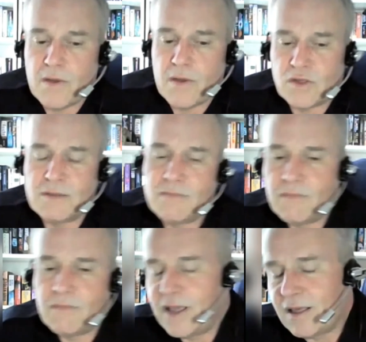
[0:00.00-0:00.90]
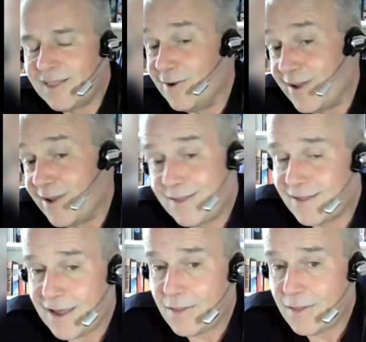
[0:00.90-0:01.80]
of the biggest learning
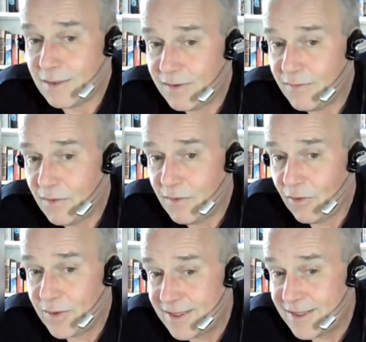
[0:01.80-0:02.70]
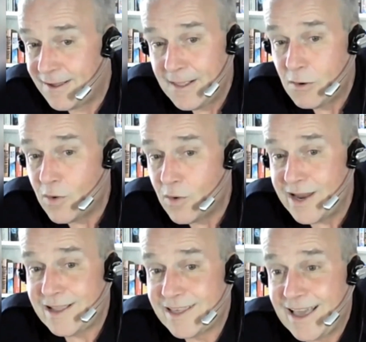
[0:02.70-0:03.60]
things I think we've also is that we
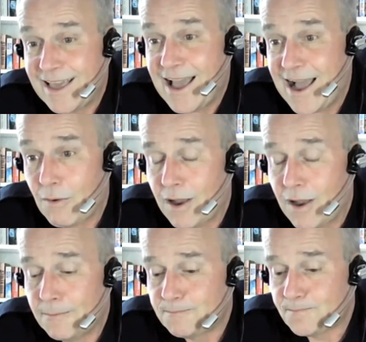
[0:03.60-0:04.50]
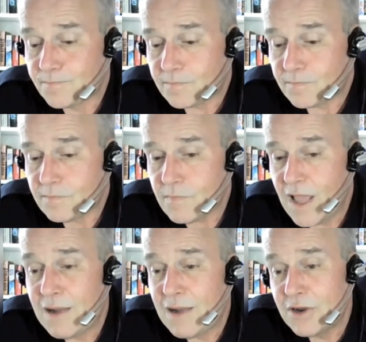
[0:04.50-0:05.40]
need to get our
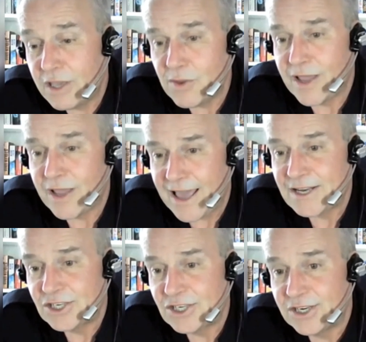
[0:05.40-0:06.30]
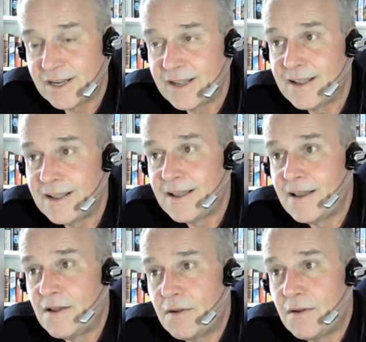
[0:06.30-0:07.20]
communication
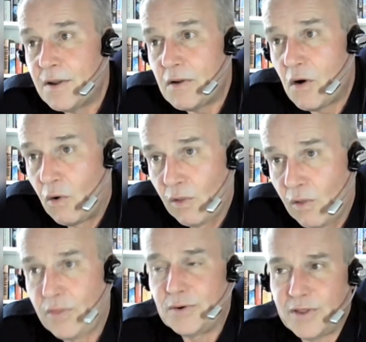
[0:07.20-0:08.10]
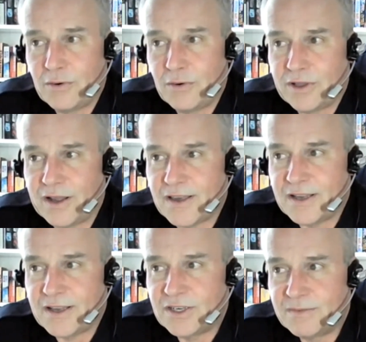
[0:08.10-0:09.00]
all through the
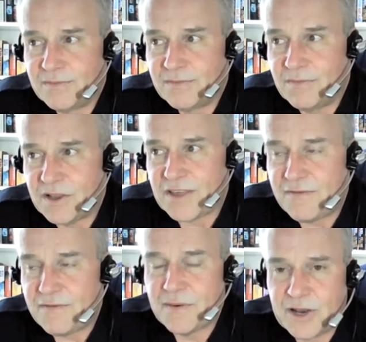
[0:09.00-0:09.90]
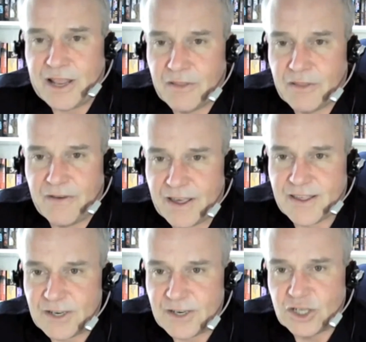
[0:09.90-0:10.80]
organisation, because everybody on the fire
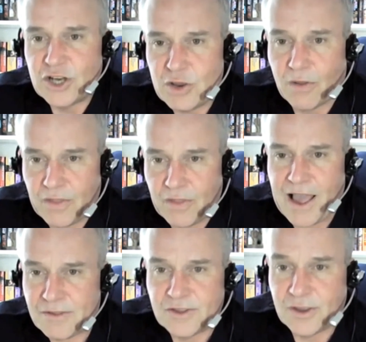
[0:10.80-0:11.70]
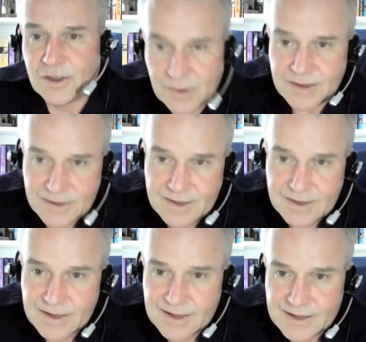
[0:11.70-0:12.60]
station knew what they had to do,
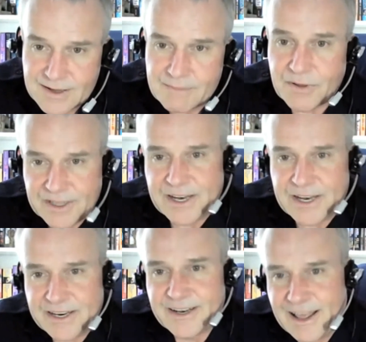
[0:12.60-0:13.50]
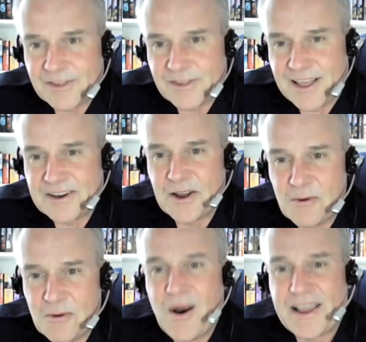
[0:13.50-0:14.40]
but they didn't necessarily
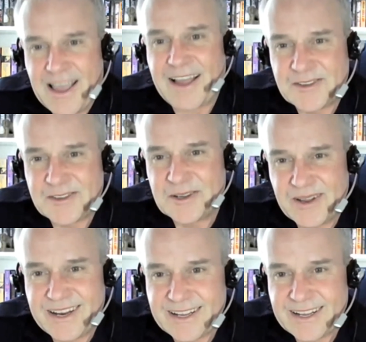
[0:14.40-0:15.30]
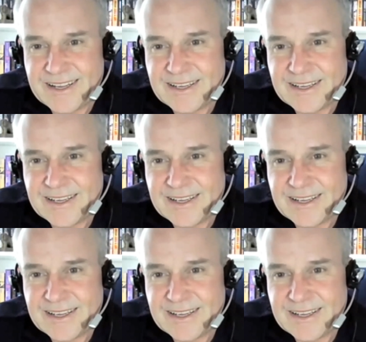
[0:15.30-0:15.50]
know why they had to do it.